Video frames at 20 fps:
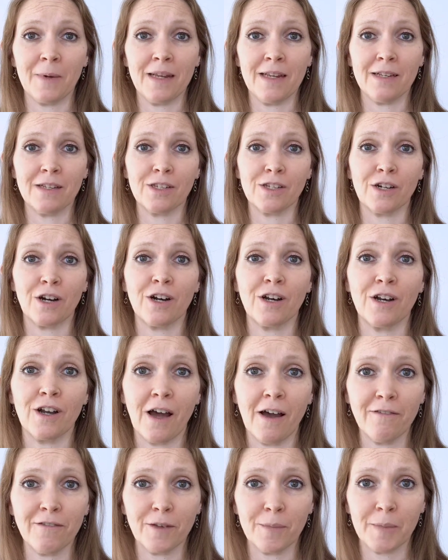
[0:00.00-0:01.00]
we started
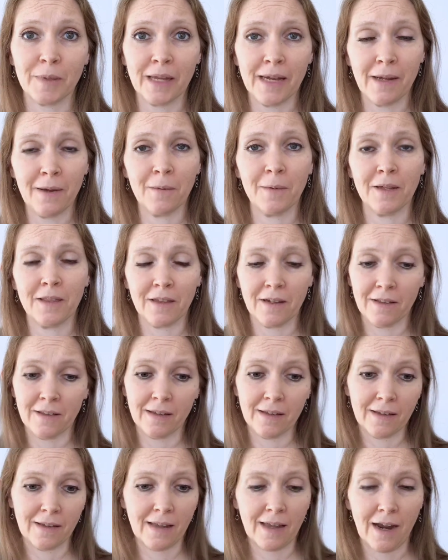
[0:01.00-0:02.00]
off the play with all
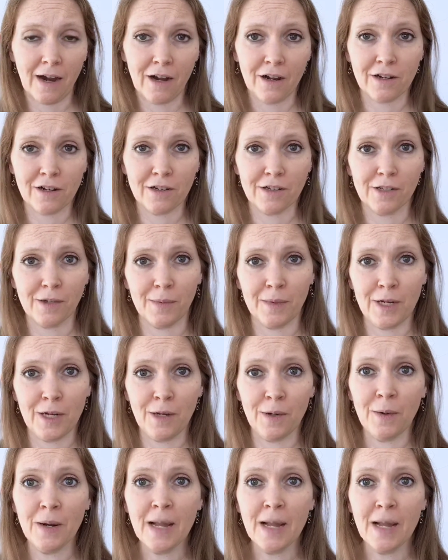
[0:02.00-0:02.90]
the characters that we knew